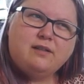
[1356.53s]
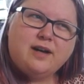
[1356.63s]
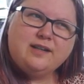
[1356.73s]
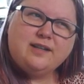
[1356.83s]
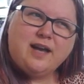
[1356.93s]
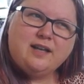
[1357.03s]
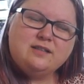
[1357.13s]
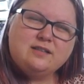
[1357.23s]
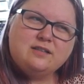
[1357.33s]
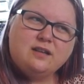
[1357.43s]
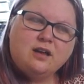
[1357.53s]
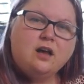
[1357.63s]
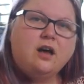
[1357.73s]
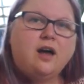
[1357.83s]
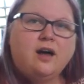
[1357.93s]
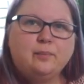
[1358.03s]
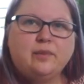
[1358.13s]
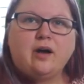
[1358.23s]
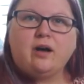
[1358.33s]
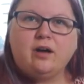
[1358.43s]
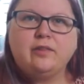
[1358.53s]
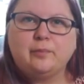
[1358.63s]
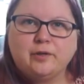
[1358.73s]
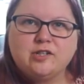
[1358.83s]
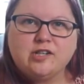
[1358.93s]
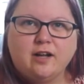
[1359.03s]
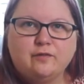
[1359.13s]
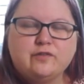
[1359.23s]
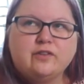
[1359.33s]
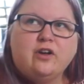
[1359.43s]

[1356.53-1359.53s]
I guess. Um, the other bookshelves